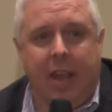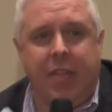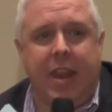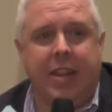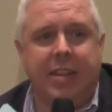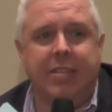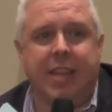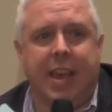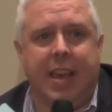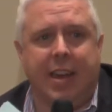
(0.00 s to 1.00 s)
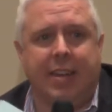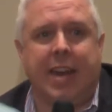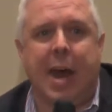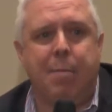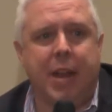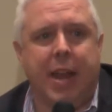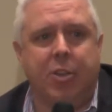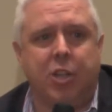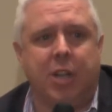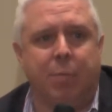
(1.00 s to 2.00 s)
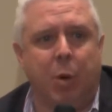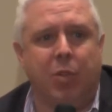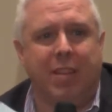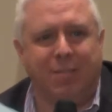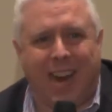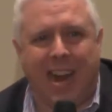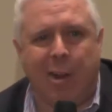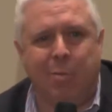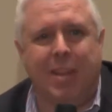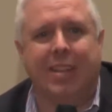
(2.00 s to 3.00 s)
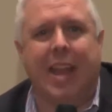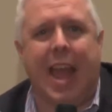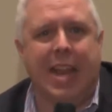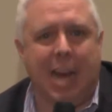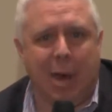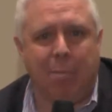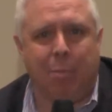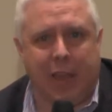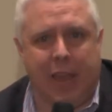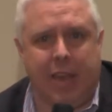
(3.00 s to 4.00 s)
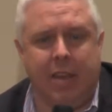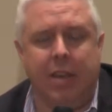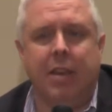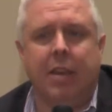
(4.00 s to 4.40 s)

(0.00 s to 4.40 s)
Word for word: and that it is a, a combination of both environment and upbringing